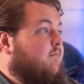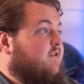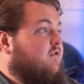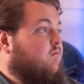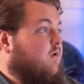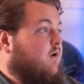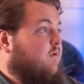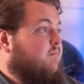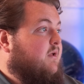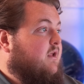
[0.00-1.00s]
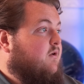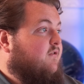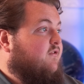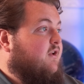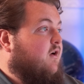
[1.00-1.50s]
This is where it would be.
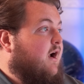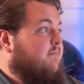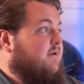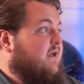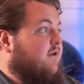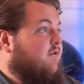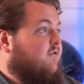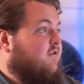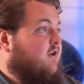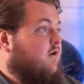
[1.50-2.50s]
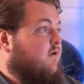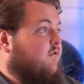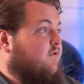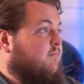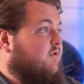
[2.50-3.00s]
You'd see your IP address here.
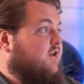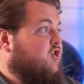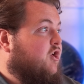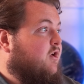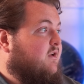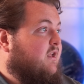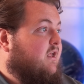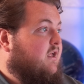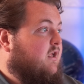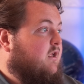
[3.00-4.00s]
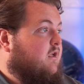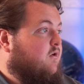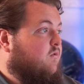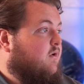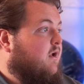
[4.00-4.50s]
There's a pre-shared key.
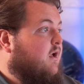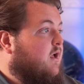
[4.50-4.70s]
You would